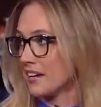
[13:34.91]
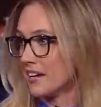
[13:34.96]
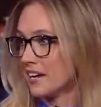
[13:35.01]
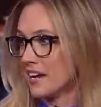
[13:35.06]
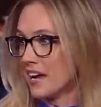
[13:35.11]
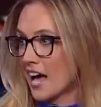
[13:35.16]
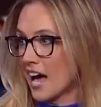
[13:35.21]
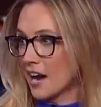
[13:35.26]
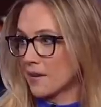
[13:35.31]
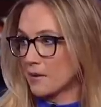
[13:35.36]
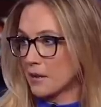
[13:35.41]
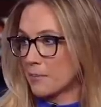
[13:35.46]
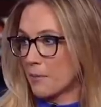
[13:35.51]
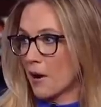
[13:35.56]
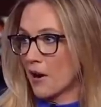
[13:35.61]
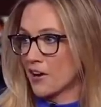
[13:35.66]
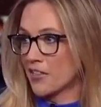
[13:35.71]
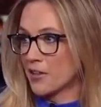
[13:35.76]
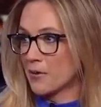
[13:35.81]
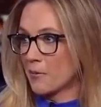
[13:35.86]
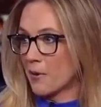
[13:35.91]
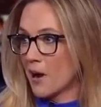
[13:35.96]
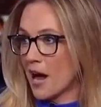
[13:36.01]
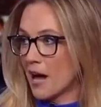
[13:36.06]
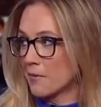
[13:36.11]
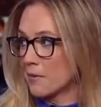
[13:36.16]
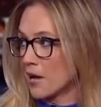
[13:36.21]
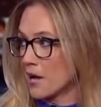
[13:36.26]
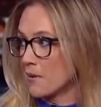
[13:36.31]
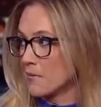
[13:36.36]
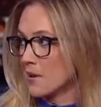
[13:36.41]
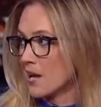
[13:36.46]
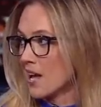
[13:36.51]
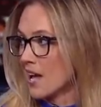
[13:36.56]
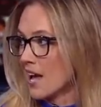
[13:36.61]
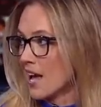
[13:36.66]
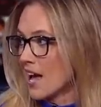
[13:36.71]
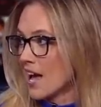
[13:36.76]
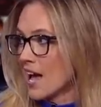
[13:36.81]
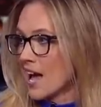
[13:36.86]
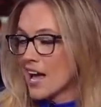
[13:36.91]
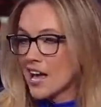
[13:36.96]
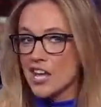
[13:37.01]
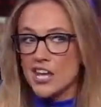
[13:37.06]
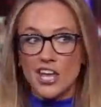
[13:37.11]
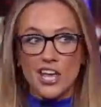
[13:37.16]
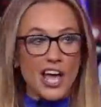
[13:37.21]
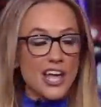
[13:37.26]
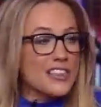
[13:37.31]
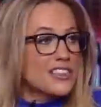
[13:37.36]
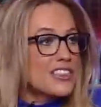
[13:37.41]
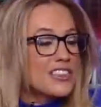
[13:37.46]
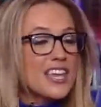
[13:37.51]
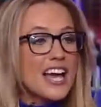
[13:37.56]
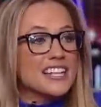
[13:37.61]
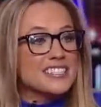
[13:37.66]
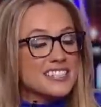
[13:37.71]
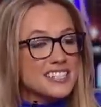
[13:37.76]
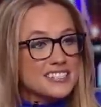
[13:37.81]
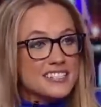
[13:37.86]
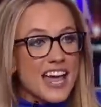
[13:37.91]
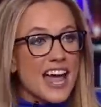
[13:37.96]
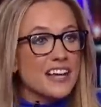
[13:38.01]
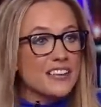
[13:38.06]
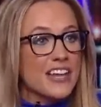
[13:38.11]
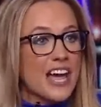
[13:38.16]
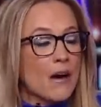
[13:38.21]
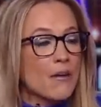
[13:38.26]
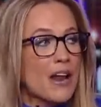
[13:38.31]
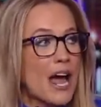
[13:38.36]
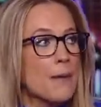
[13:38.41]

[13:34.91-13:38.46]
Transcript: Yeah. I don't want to be part of the problem. That's exactly how it